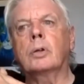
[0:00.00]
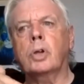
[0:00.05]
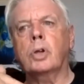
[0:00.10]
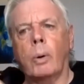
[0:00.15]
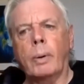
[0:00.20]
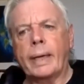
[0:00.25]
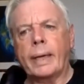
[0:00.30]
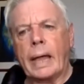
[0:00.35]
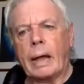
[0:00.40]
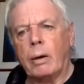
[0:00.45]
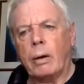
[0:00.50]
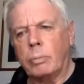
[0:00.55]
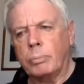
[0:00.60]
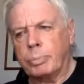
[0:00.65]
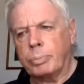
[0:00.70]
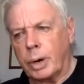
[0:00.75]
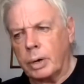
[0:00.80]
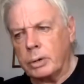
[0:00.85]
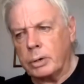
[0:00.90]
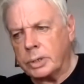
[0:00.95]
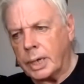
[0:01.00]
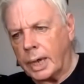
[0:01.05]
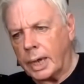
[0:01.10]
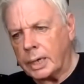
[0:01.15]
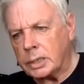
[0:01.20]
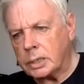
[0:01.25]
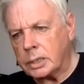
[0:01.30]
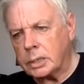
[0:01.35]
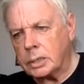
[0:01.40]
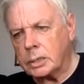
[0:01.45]
going out on
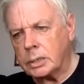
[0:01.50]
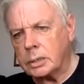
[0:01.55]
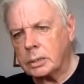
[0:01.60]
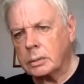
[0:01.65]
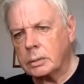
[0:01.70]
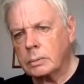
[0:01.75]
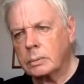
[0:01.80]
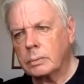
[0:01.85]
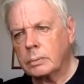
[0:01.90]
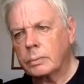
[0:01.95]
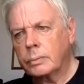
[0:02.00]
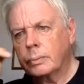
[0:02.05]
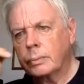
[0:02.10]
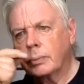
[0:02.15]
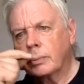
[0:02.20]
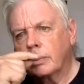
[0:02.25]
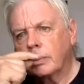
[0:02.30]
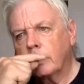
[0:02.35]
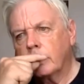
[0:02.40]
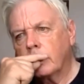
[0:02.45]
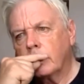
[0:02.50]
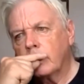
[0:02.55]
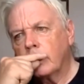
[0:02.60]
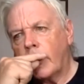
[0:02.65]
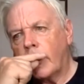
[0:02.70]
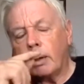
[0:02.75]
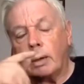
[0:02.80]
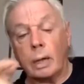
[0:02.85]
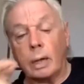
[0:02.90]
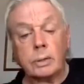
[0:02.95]
protests.
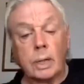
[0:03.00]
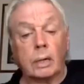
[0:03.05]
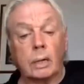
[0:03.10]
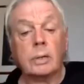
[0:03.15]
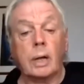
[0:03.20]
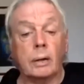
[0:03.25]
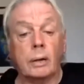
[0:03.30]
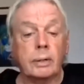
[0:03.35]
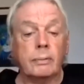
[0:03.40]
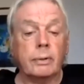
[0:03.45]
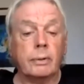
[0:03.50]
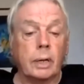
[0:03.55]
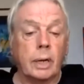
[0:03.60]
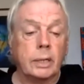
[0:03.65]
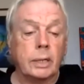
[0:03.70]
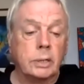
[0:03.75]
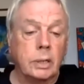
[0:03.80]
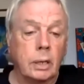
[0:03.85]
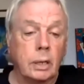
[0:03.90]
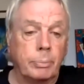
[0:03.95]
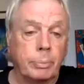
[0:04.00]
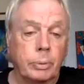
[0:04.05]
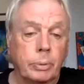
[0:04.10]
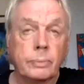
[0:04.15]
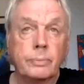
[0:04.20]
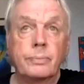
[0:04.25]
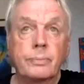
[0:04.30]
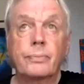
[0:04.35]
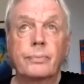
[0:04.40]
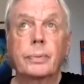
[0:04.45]
I, I, I'll give you an
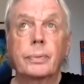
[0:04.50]
example.